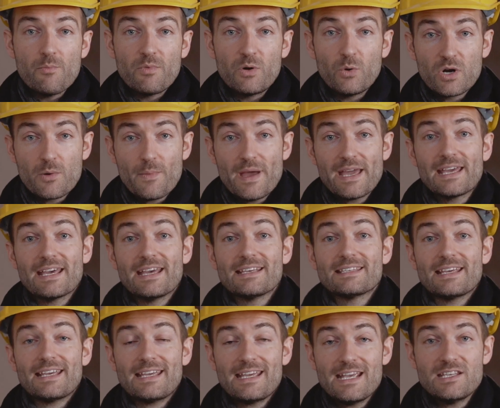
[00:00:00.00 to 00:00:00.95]
We want to make it
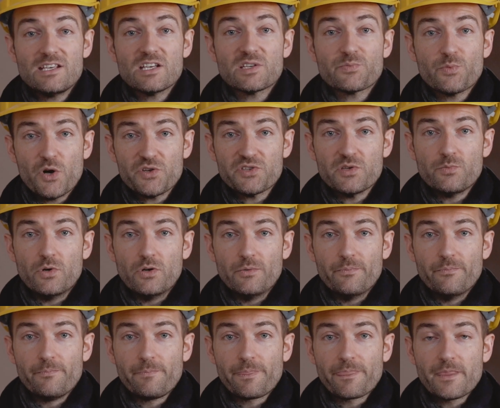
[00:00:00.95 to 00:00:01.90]
as easy as
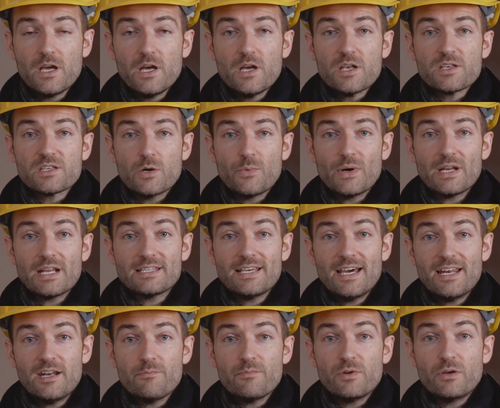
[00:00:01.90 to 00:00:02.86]
possible. So when a
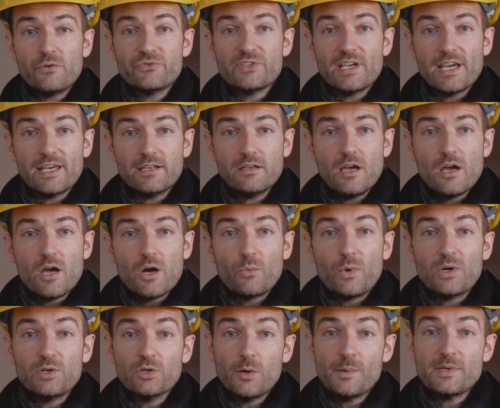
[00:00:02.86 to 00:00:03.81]
tenant moves in,
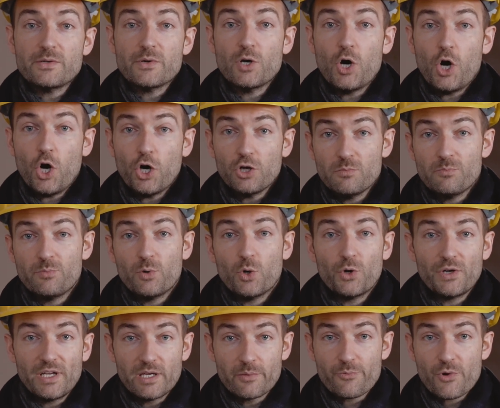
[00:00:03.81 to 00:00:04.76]
we normally do an
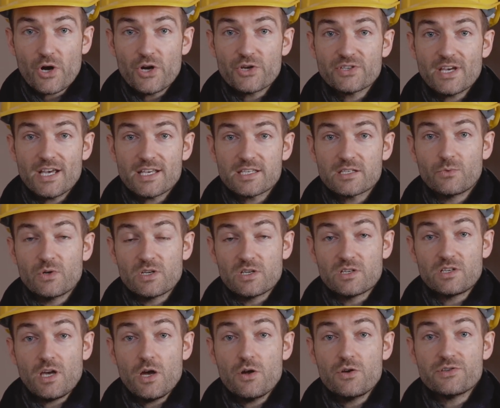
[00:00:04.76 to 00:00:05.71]
onboarding process which
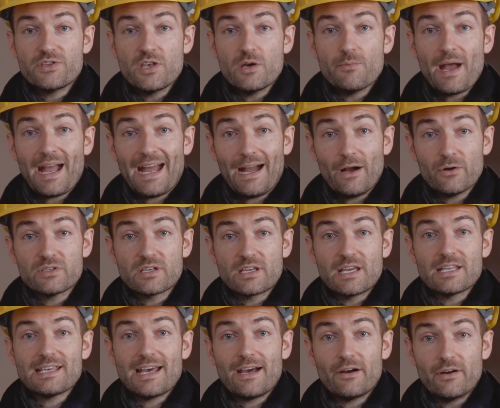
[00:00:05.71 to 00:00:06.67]
shows them how to
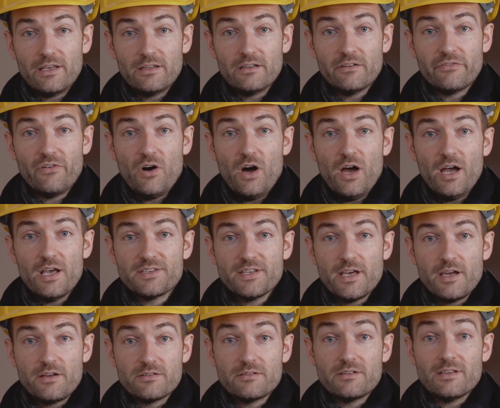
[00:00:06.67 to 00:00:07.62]
get out in a fire.
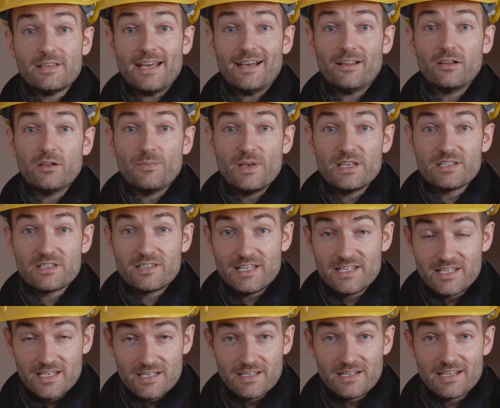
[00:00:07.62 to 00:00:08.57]
So to tell them this
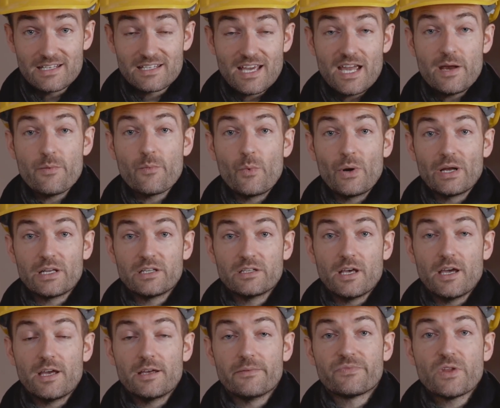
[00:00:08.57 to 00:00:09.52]
is an escape
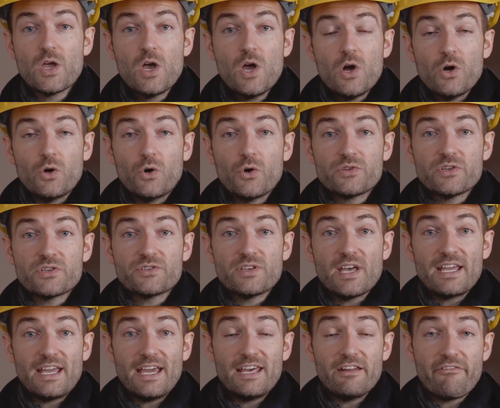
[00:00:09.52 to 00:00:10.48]
window, or to
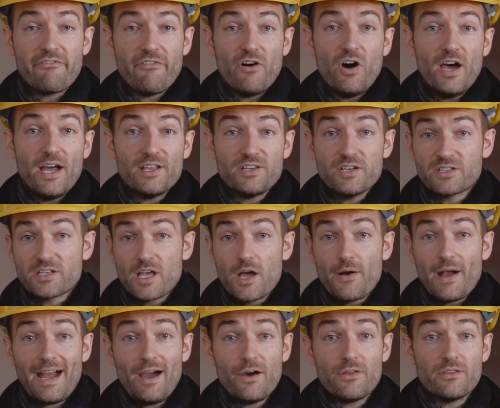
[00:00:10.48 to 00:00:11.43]
say in a fire, just
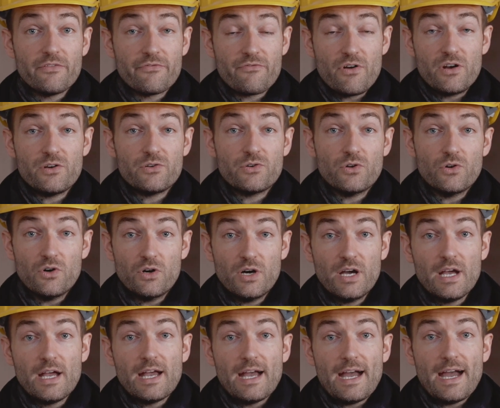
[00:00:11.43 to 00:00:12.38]
go out the front
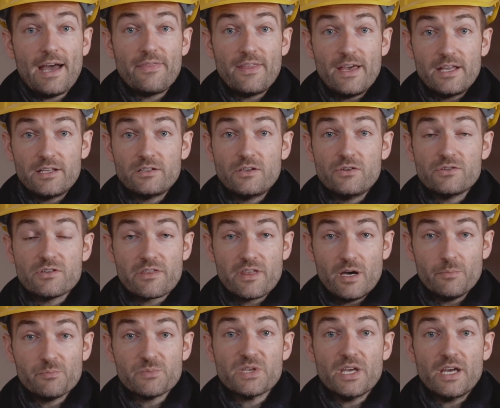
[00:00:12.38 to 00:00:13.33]
door and then use a
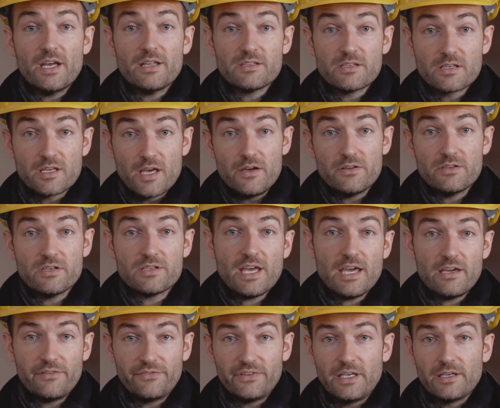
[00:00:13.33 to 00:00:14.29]
thumb turn to go to
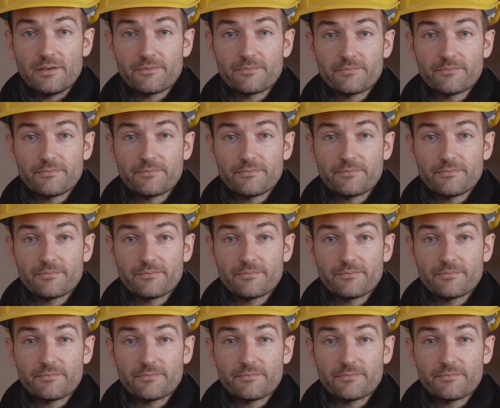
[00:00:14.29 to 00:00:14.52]
safety.